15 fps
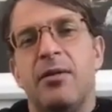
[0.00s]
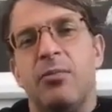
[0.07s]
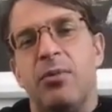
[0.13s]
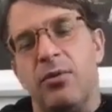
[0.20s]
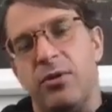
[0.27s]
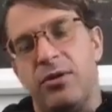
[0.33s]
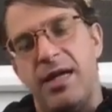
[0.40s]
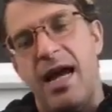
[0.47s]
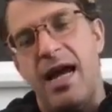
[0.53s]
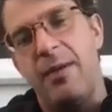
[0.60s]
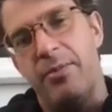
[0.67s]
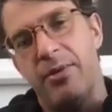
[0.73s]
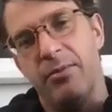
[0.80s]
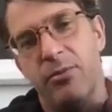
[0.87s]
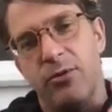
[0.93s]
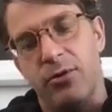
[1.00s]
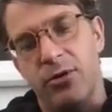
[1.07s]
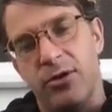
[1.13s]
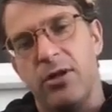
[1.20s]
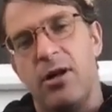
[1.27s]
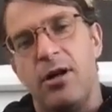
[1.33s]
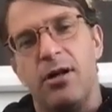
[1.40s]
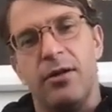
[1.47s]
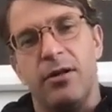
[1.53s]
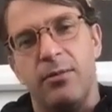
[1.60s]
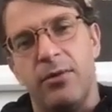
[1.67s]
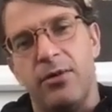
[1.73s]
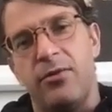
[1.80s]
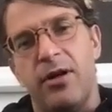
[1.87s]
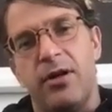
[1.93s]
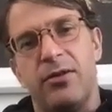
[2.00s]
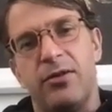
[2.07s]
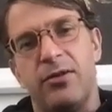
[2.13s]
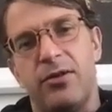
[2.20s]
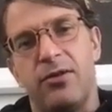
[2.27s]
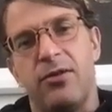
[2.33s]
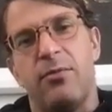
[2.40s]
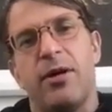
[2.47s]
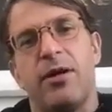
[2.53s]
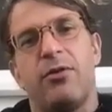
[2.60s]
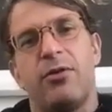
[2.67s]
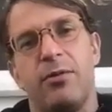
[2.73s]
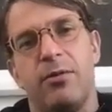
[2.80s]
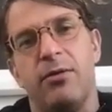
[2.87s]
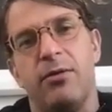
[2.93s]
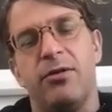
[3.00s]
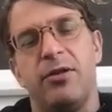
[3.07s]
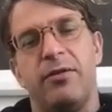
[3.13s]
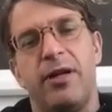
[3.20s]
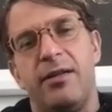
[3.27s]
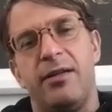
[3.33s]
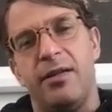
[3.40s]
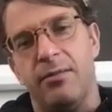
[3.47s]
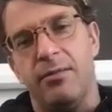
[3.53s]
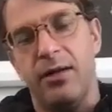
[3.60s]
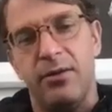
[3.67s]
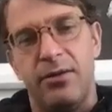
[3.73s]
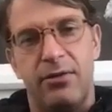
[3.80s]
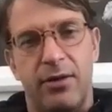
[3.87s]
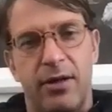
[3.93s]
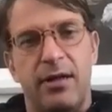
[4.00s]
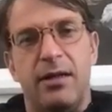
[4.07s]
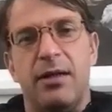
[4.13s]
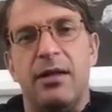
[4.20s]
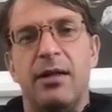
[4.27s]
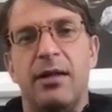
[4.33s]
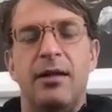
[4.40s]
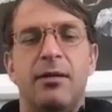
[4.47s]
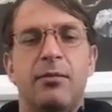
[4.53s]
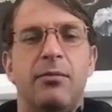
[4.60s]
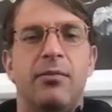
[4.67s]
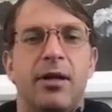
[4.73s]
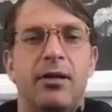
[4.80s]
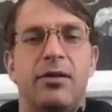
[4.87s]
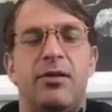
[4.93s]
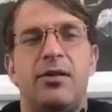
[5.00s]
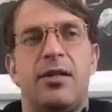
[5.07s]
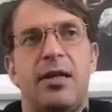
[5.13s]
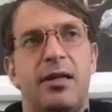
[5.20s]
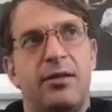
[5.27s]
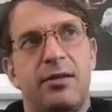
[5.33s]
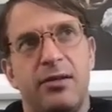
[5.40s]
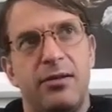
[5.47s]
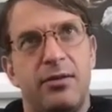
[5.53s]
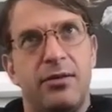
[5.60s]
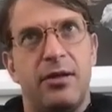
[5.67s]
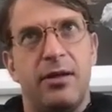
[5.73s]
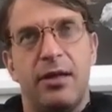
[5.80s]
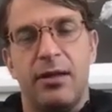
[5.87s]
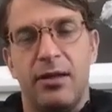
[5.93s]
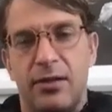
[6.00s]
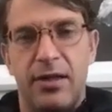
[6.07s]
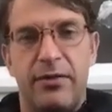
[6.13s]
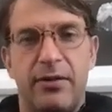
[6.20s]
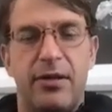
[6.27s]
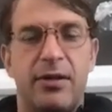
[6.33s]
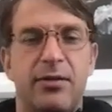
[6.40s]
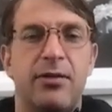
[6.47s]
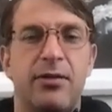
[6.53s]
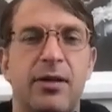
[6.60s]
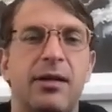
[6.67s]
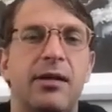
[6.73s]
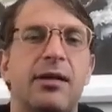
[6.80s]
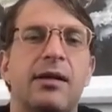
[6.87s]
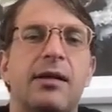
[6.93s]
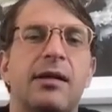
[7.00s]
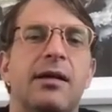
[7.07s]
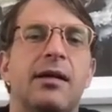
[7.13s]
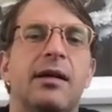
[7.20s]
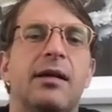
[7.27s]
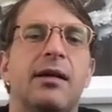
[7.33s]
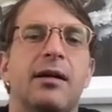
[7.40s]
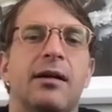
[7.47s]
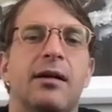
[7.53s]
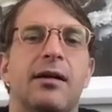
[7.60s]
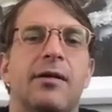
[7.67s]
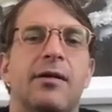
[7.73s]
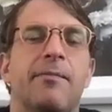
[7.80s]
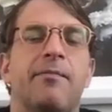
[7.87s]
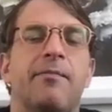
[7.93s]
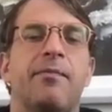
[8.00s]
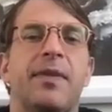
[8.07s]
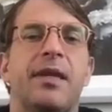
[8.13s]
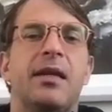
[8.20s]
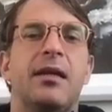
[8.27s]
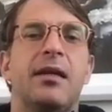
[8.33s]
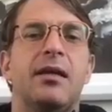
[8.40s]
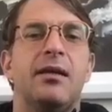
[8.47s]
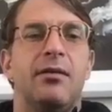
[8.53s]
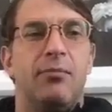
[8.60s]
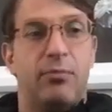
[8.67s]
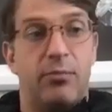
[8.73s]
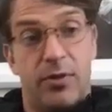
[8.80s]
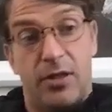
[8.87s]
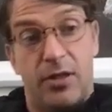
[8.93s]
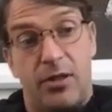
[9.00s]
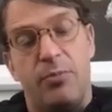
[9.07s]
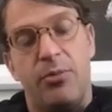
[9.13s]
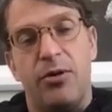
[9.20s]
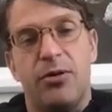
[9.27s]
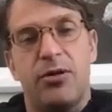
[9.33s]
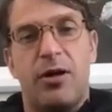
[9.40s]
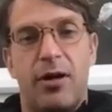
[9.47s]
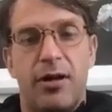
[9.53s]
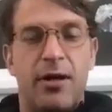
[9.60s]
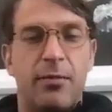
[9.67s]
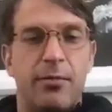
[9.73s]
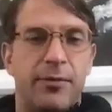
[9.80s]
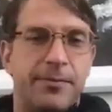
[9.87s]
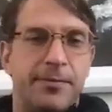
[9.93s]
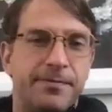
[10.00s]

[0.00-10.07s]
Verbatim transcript: But what's happened, Moore's law, the number of transistors in the microchip doubles every 18 months, right? Held steady since I think the 70s, right? Um, the computers caught up.